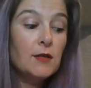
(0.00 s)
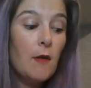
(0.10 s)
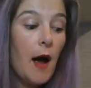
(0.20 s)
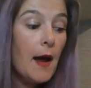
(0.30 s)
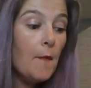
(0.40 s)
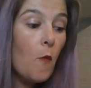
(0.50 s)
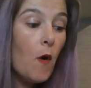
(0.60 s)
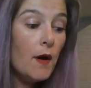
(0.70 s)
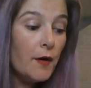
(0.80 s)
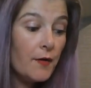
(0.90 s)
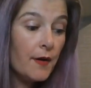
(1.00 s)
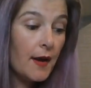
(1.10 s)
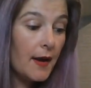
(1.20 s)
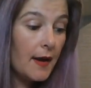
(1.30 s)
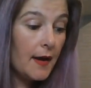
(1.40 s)
So I'm
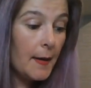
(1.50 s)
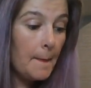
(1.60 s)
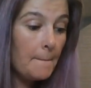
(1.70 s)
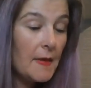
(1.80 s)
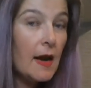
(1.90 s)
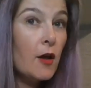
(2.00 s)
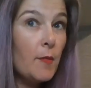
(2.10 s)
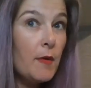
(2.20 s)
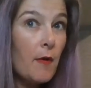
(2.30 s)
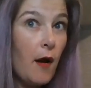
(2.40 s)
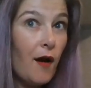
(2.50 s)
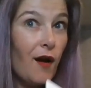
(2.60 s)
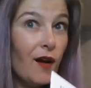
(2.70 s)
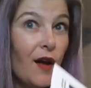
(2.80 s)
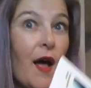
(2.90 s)
wondering, and I could be
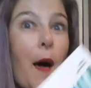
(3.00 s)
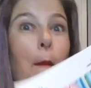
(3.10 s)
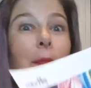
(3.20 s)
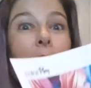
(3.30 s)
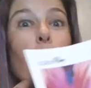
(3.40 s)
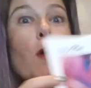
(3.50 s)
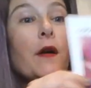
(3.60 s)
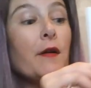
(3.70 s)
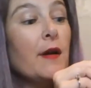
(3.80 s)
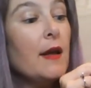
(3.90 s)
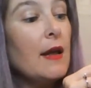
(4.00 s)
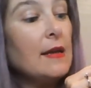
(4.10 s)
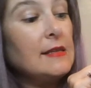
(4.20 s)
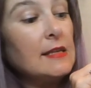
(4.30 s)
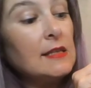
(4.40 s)
wrong, but I'm wondering,
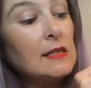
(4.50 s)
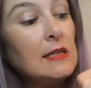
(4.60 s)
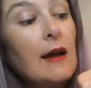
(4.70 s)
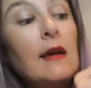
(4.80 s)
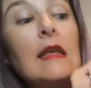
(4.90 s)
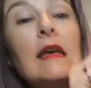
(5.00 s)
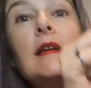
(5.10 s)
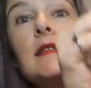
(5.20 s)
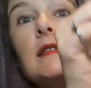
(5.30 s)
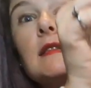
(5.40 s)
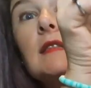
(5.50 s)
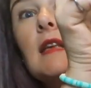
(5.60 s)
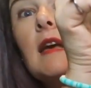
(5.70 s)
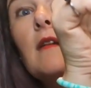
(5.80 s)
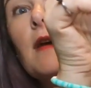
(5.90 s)
it says Sun Kissed
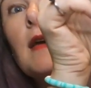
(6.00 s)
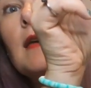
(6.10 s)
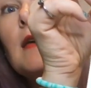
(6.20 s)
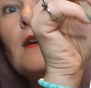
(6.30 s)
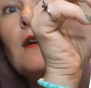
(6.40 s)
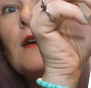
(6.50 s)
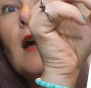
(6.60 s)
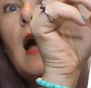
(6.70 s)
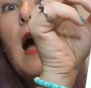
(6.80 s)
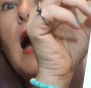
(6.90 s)
Skin right here.